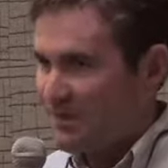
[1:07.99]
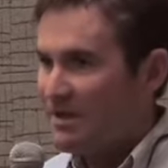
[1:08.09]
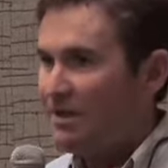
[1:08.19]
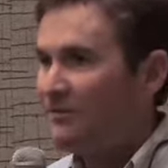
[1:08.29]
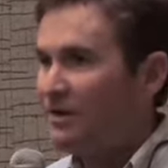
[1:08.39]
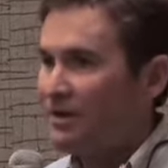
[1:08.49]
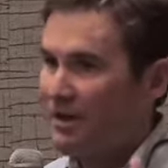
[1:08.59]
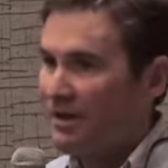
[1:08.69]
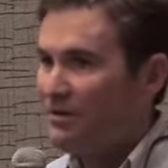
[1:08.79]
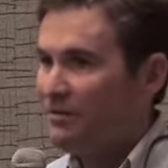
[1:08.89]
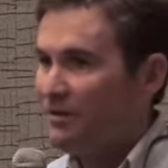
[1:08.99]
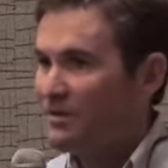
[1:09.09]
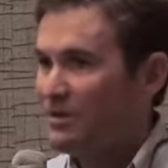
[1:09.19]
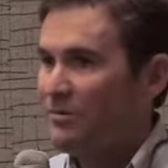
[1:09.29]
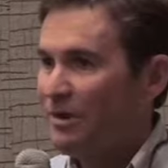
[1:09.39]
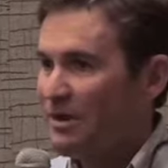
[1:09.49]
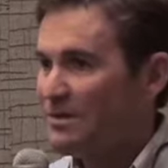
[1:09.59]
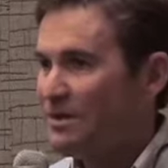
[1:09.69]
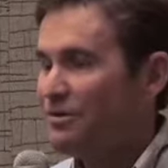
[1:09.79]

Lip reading: stay in front of your leg even at a slow pace.